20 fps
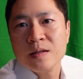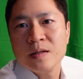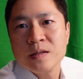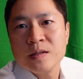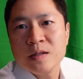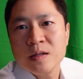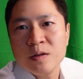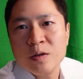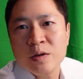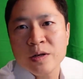
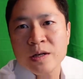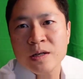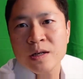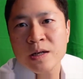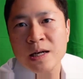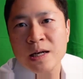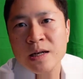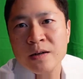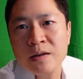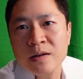So you can
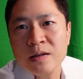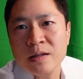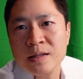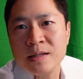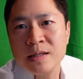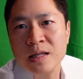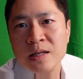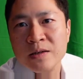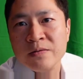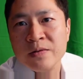kind of
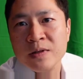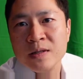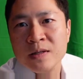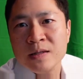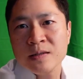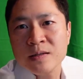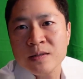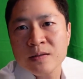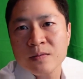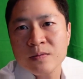see if
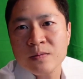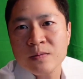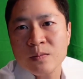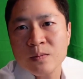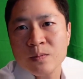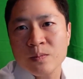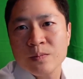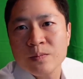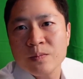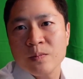it's
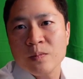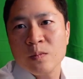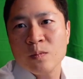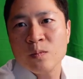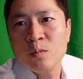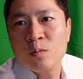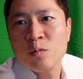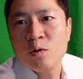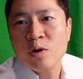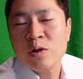
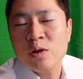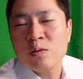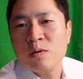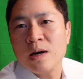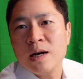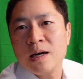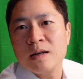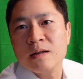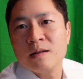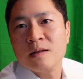
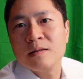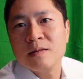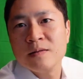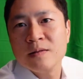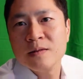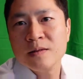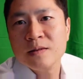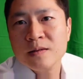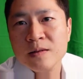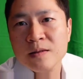worthwhile
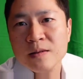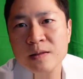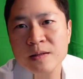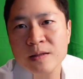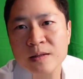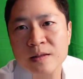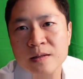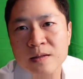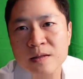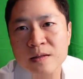
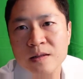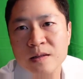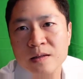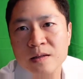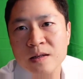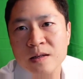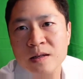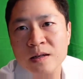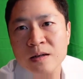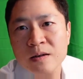
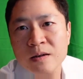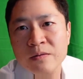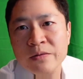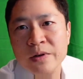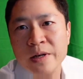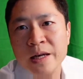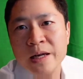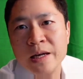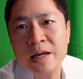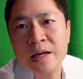of
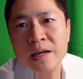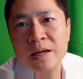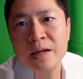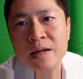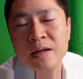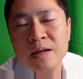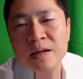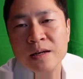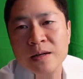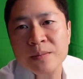a
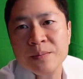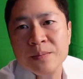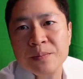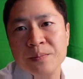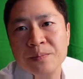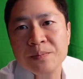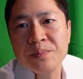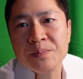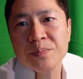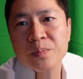
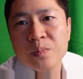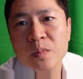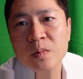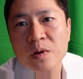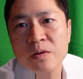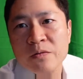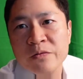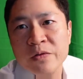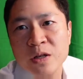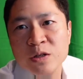
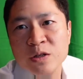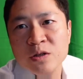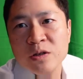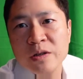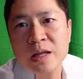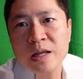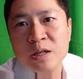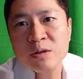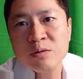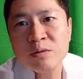feature
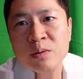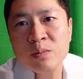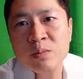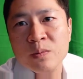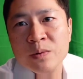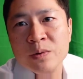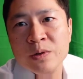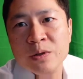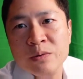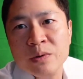that you
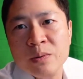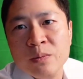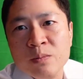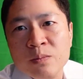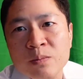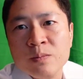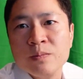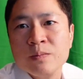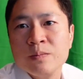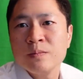would
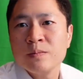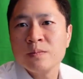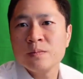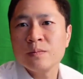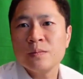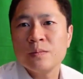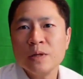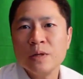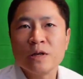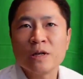
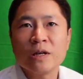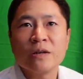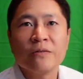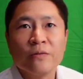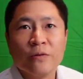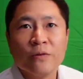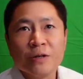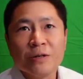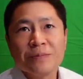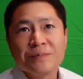be looking
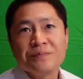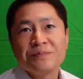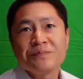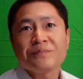for.